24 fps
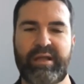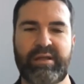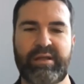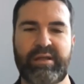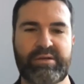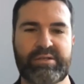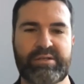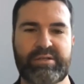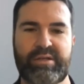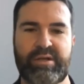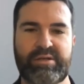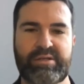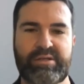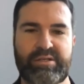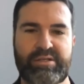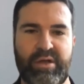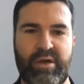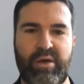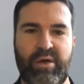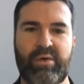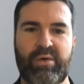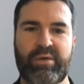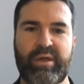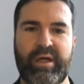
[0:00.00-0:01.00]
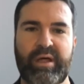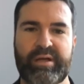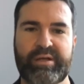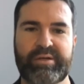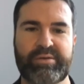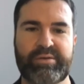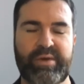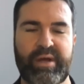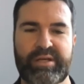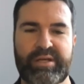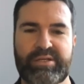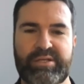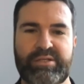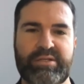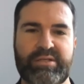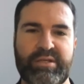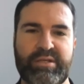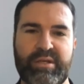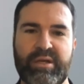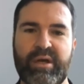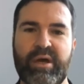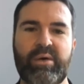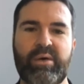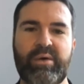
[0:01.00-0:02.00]
there's just a whole lot of directions
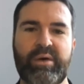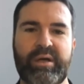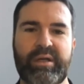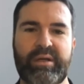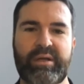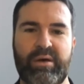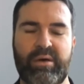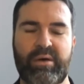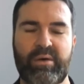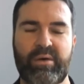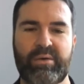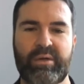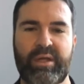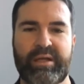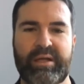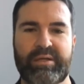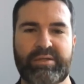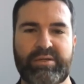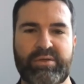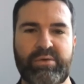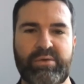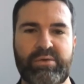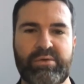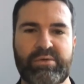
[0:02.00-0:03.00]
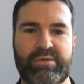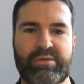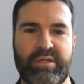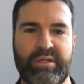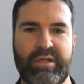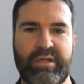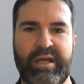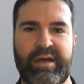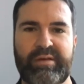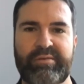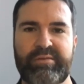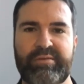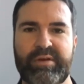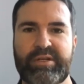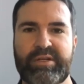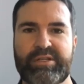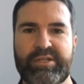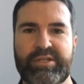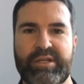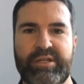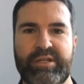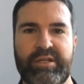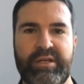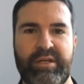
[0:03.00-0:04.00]
to go in, a whole lot of tools to
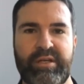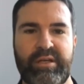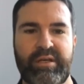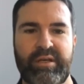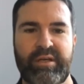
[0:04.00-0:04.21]
leverage, and